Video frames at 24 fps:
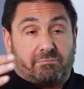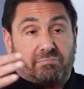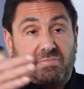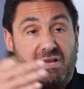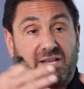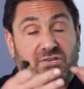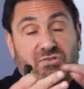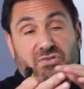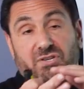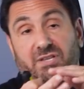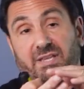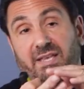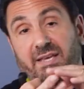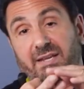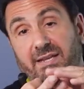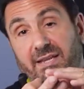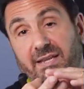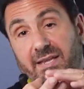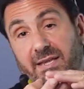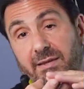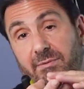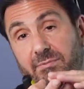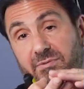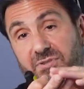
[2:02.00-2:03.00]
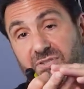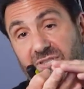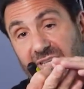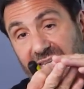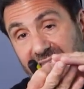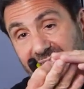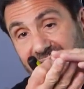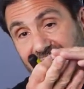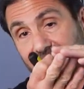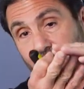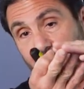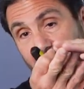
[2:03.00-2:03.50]
I should get a
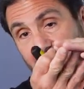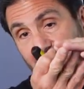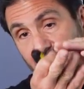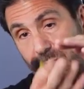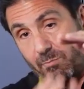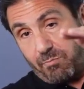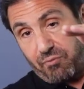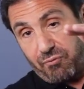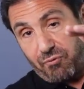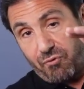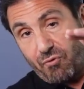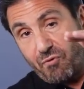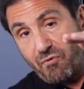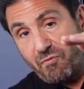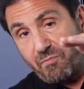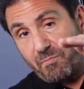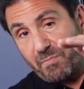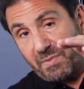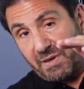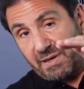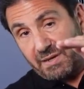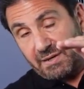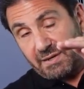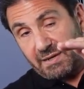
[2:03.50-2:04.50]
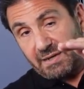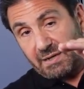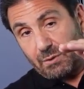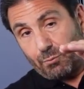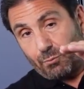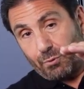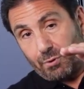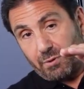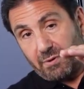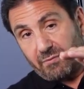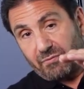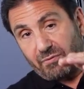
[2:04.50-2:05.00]
6 dB improvement in the
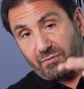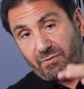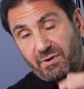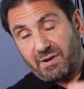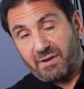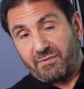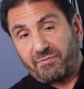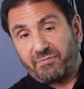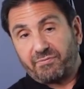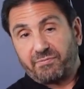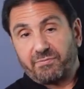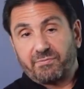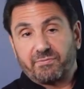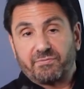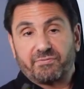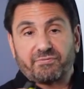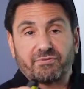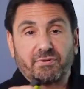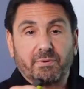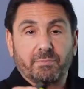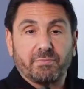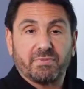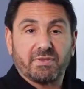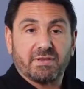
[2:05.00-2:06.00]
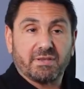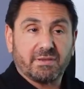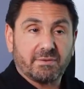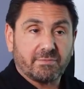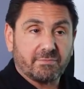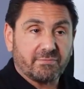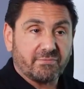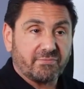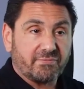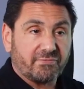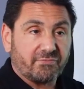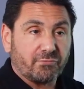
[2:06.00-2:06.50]
1/F from the
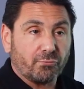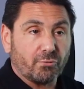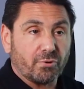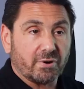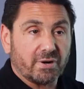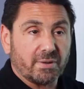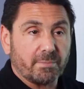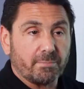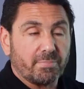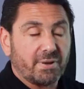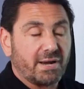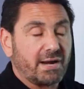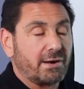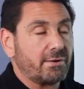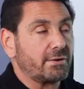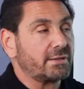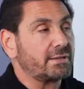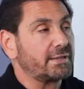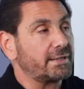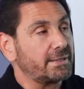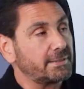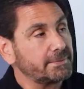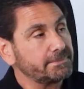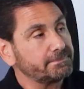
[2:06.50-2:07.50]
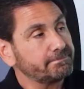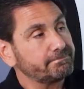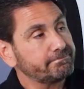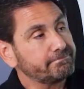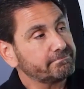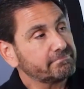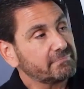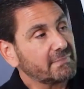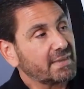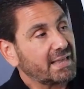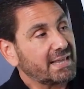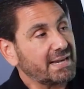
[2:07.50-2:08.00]
4 in parallel.
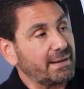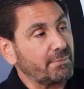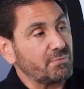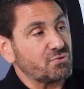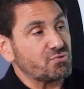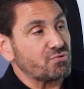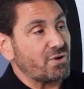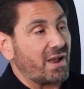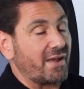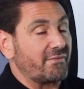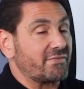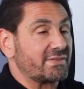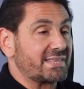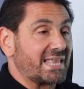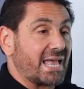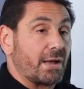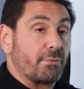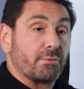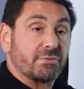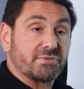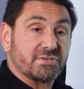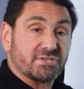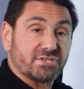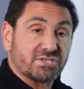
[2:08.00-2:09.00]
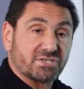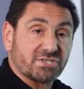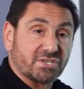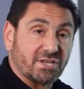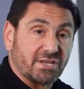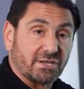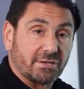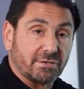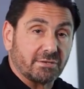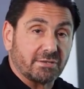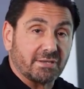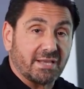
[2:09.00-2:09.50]
And I'm driving that with a
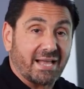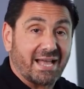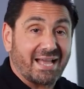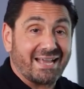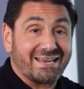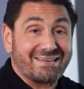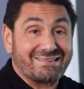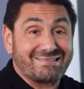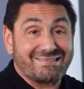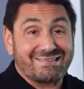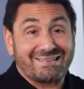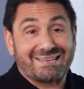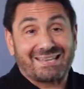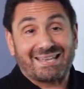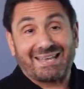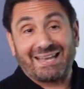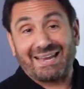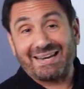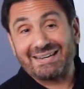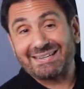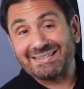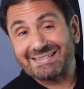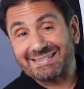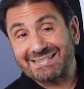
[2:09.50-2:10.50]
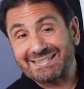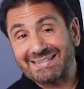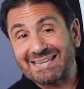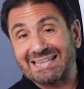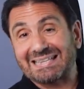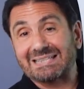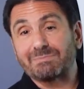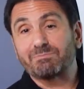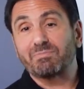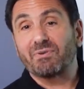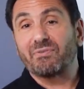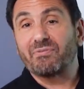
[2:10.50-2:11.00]
single. I should kind of see
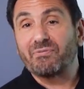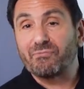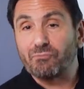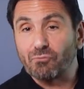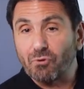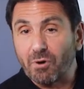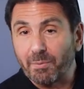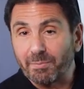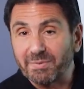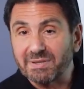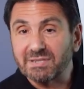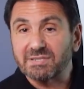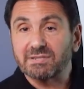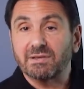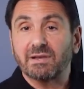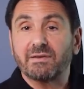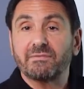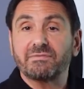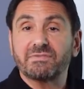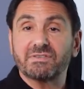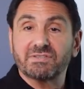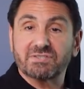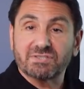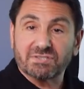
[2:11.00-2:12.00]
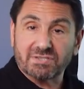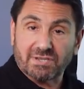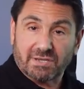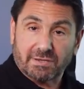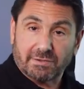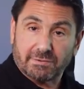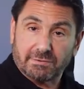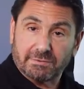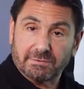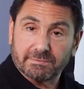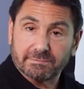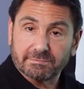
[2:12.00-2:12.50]
the performance of the
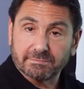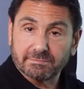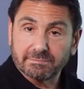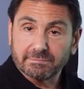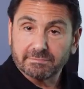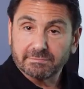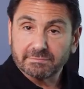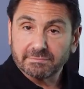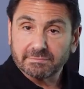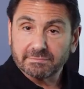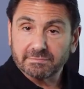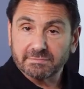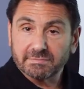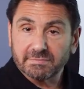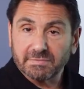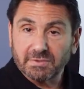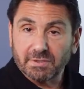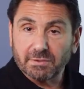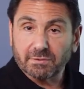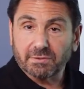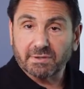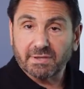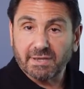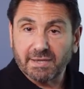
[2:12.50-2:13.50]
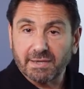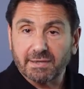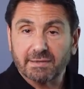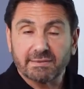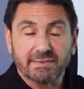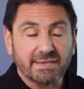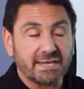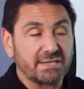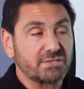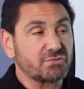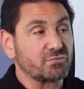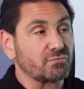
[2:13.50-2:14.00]
single. Okay,
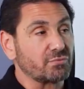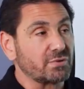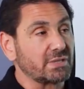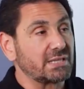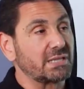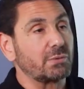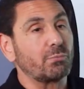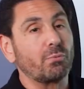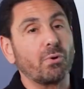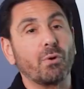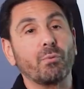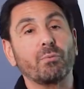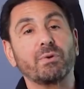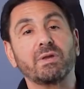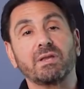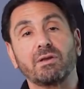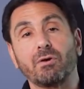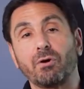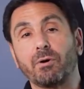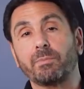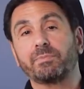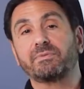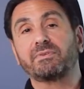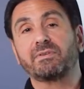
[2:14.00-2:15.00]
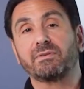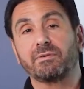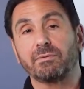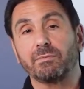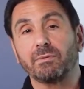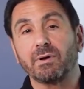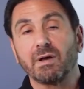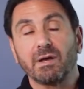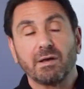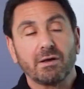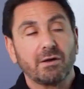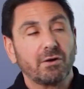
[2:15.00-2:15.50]
that's really what we hope
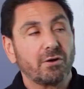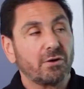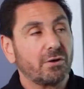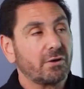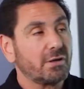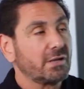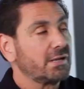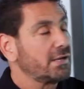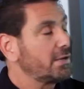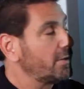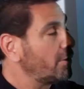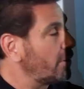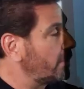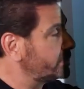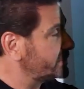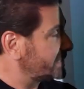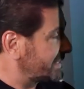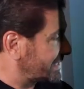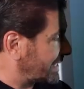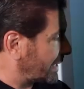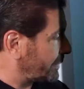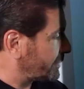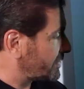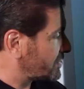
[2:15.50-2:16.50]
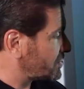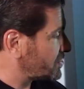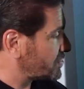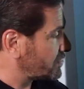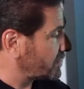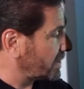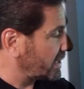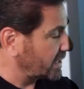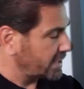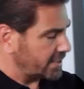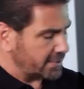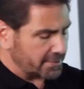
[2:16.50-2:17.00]
to
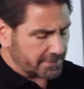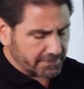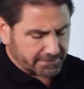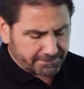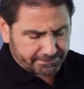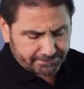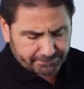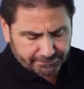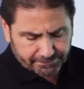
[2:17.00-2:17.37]
demonstrate here.